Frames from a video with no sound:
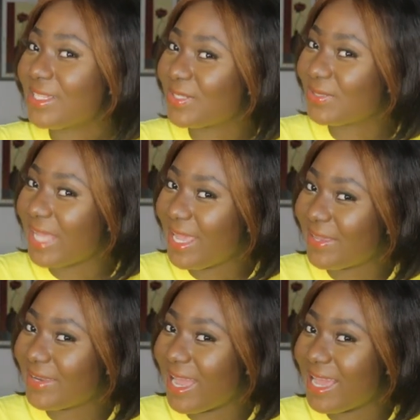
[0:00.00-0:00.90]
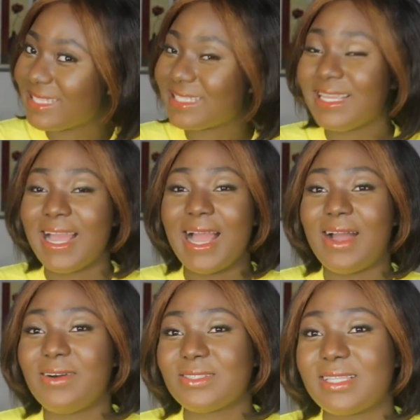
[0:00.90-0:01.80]
So thank you guys.
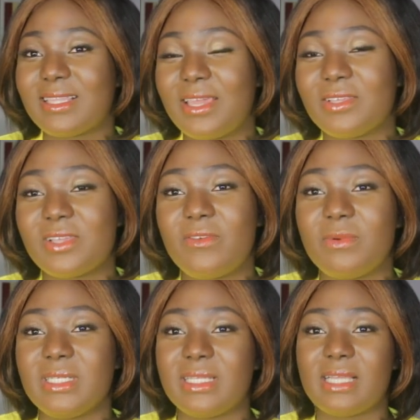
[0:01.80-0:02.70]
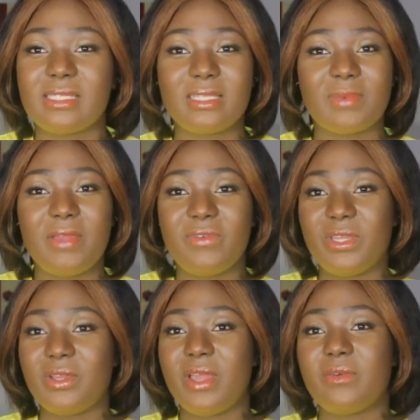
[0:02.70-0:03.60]
I want to say thank you to everybody that shares my
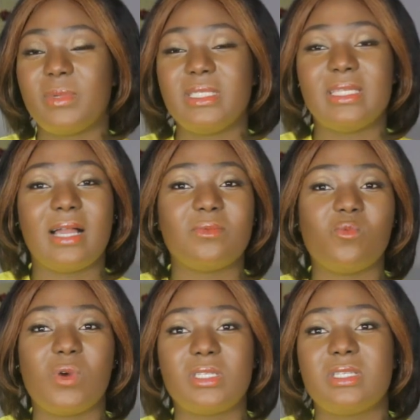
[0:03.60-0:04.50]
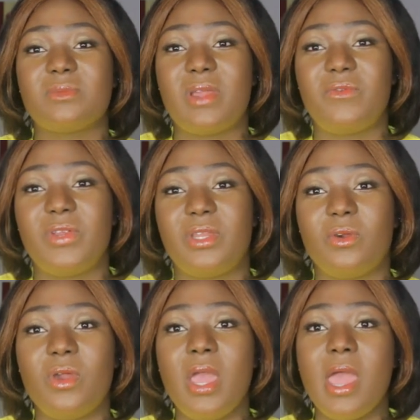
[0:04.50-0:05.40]
video, everybody that watches my
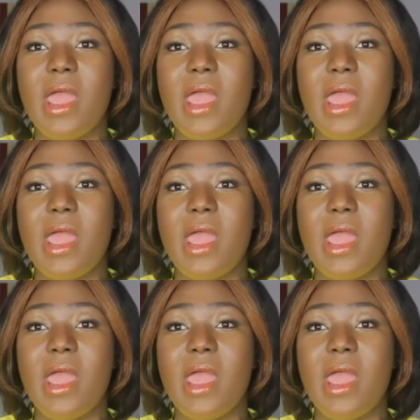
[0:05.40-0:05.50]
video,